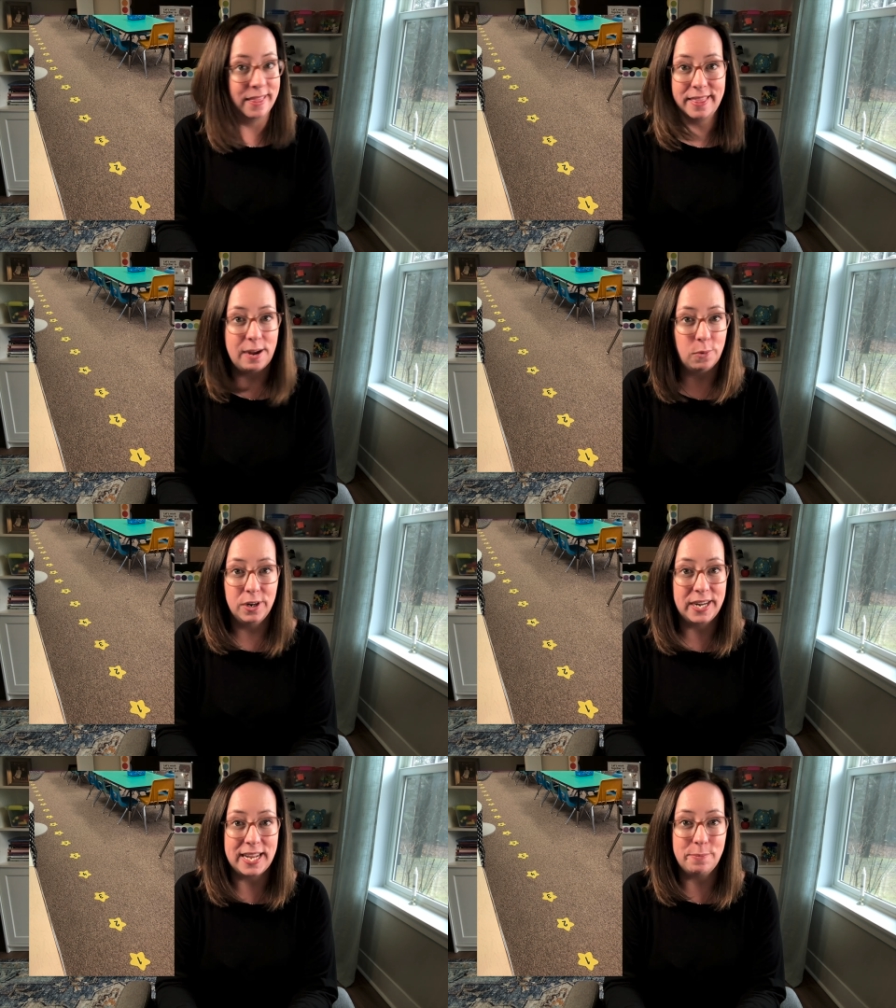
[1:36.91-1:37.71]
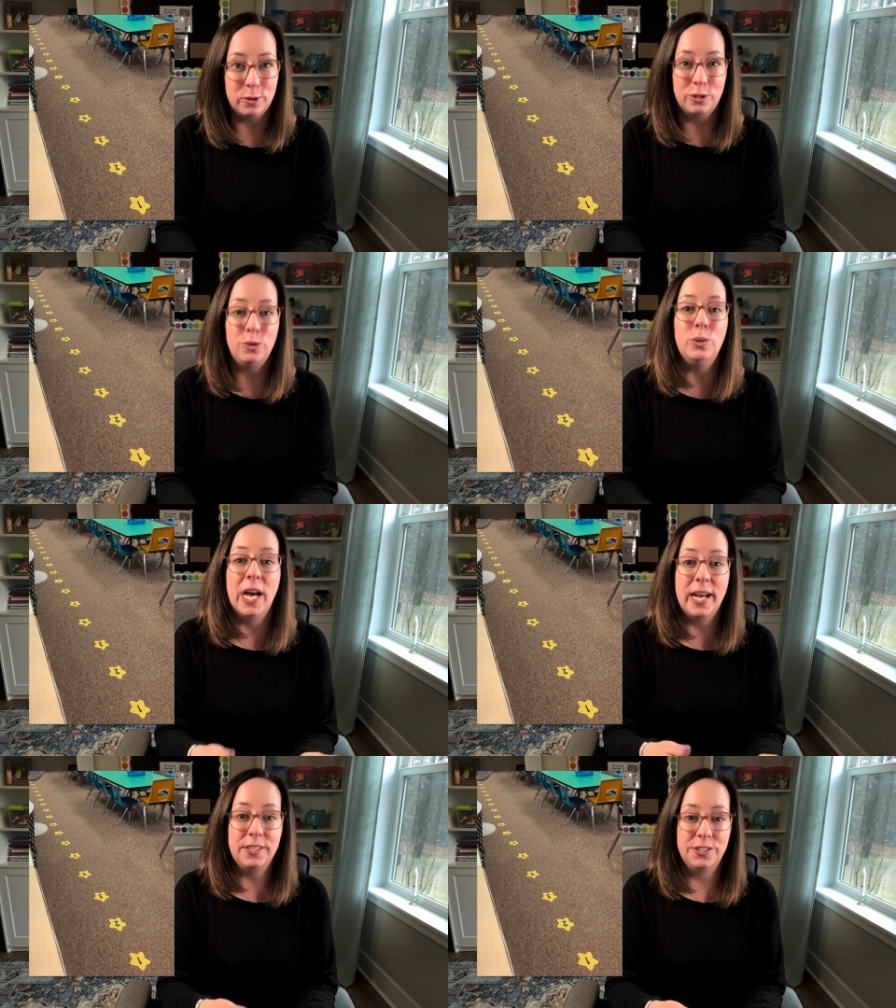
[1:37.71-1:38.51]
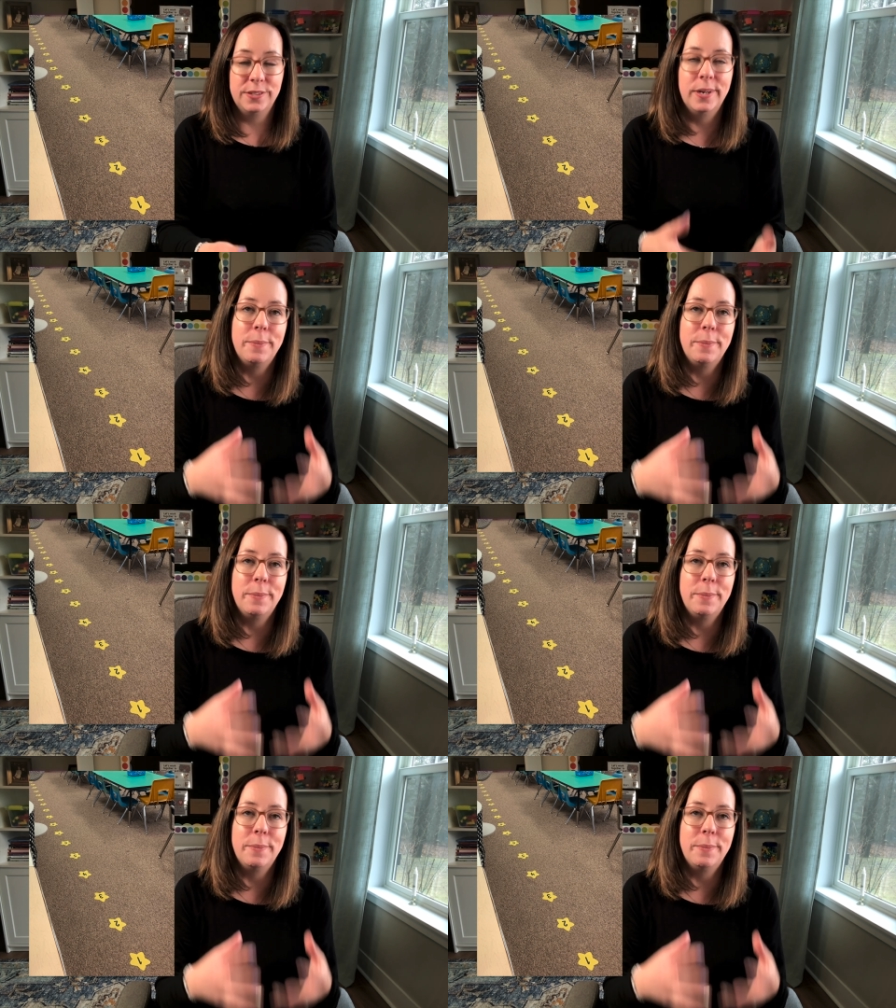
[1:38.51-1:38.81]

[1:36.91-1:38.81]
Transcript: they weren't able to touch,